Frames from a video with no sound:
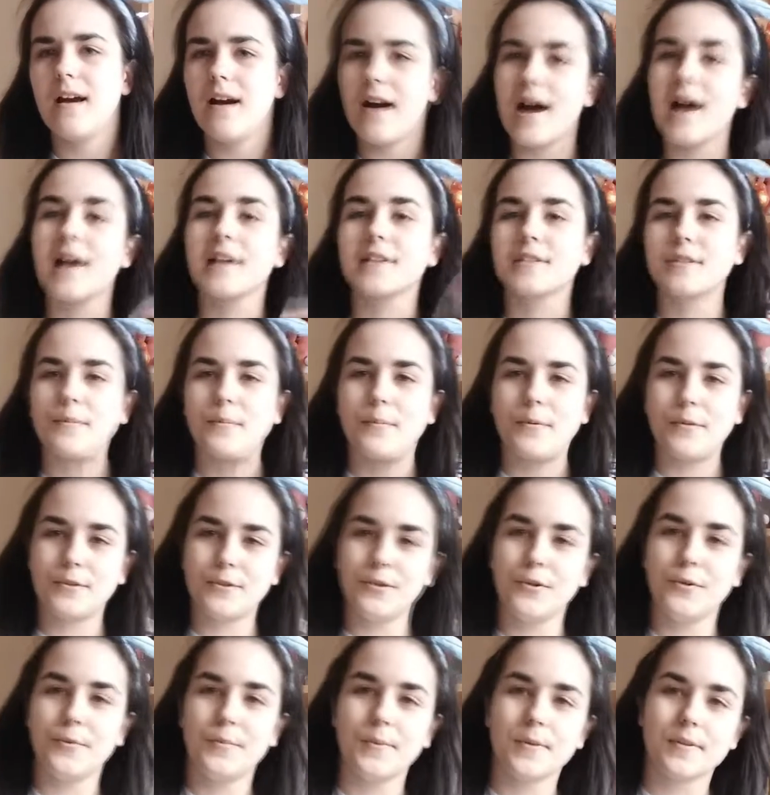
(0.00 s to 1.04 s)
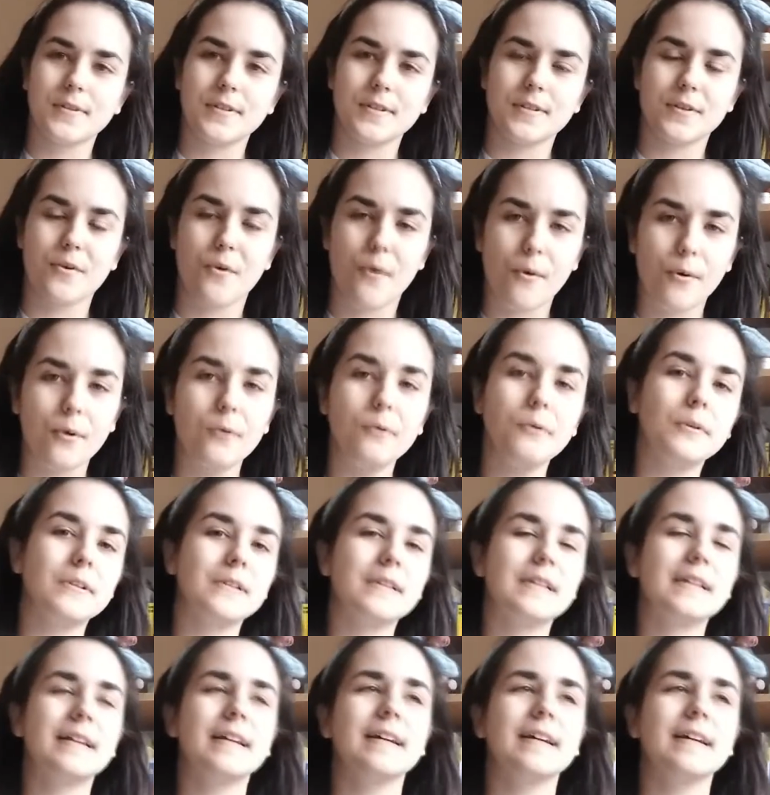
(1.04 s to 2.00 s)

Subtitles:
other booktubers hold